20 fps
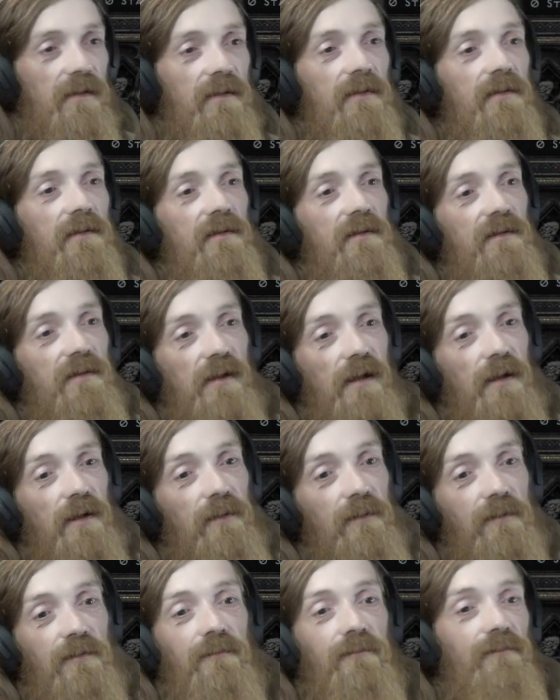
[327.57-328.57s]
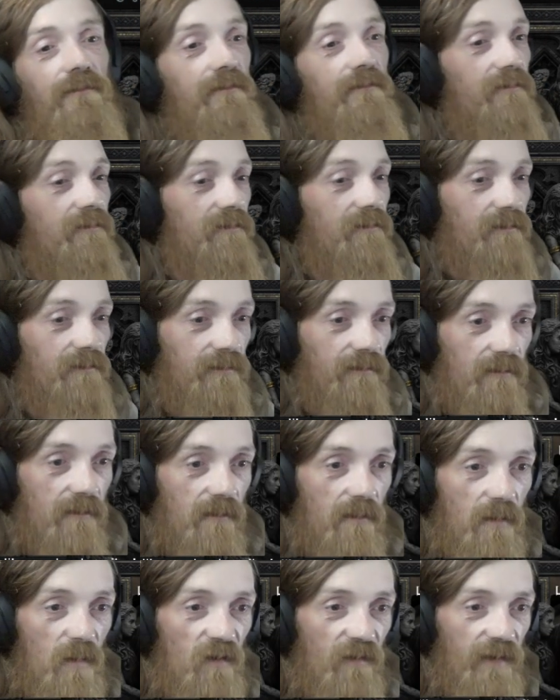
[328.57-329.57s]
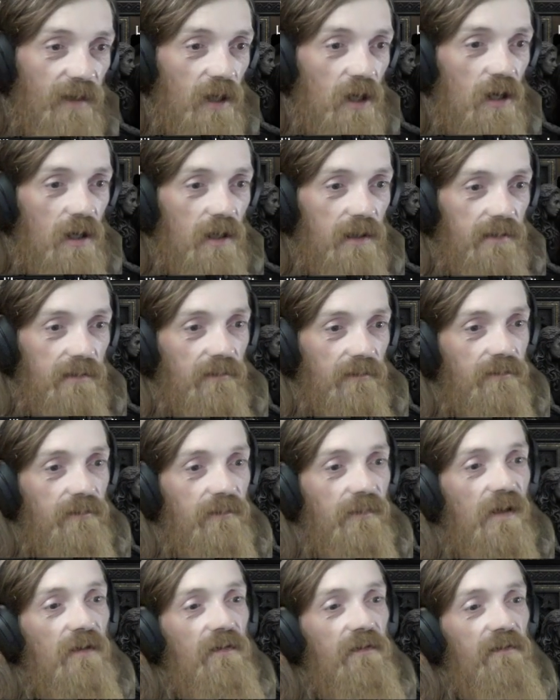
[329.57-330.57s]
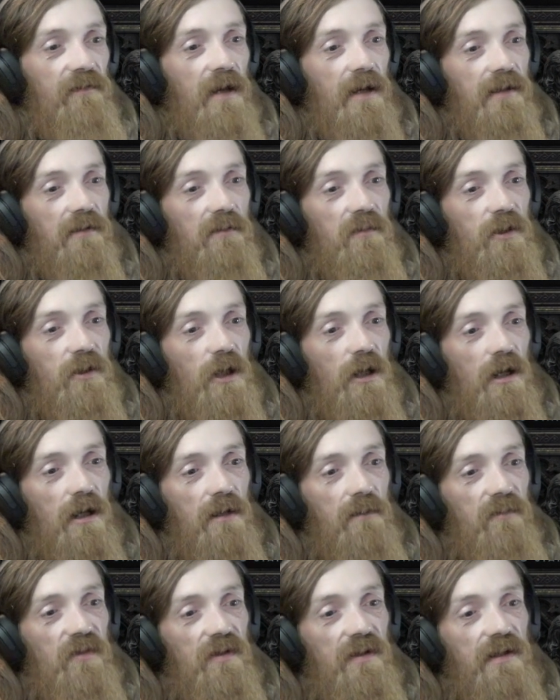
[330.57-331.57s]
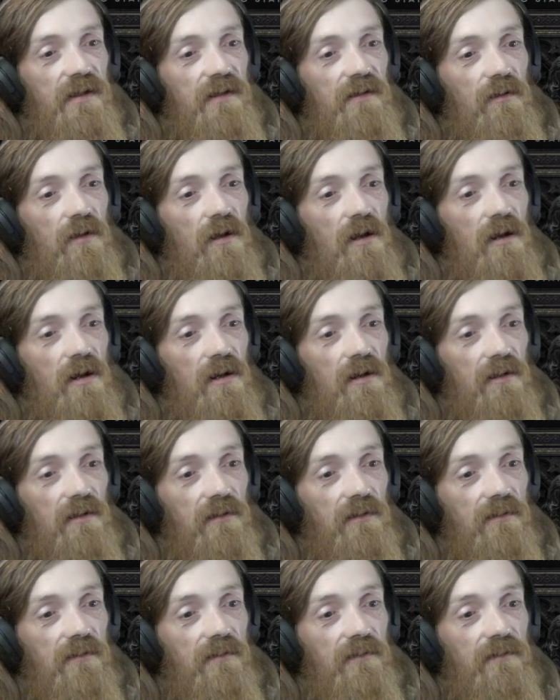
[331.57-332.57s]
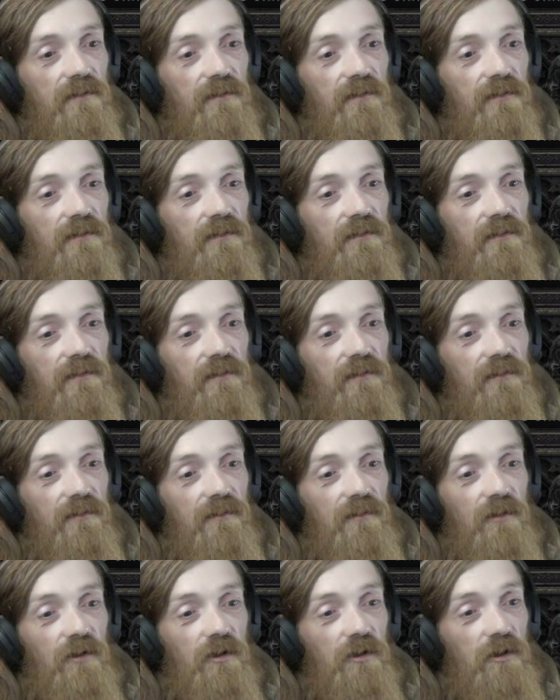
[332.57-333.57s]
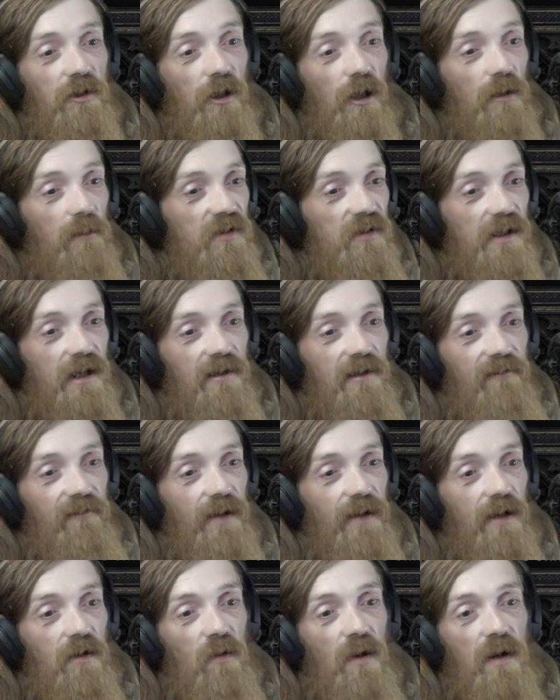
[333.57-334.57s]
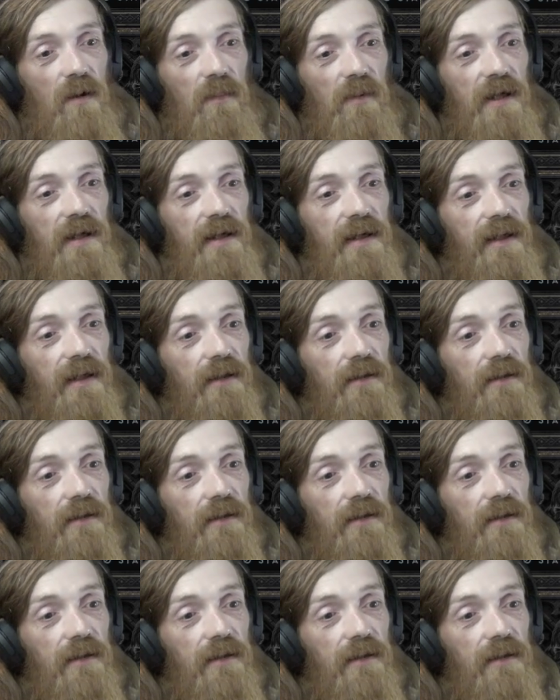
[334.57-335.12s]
So, moving on, we've got some charms. These are all just charms that I've found while playing.